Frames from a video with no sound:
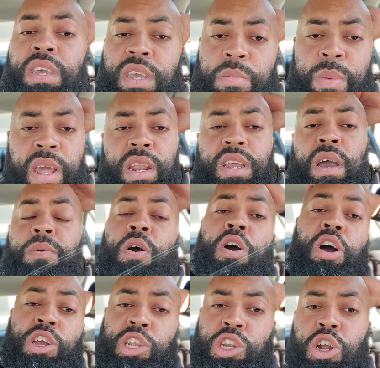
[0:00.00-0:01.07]
Made a couple
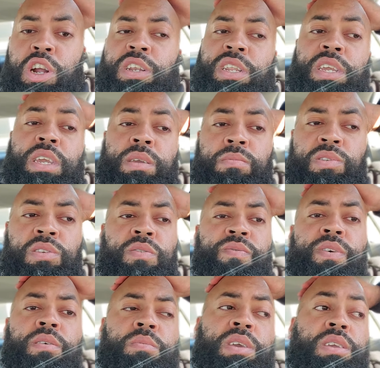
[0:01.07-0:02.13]
All Star teams. You
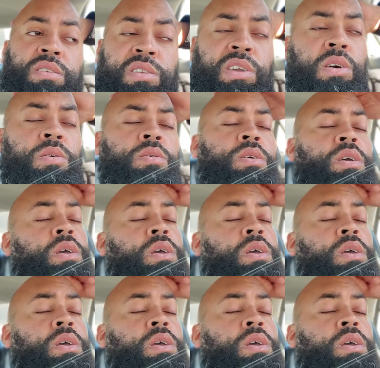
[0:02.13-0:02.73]
feel me? So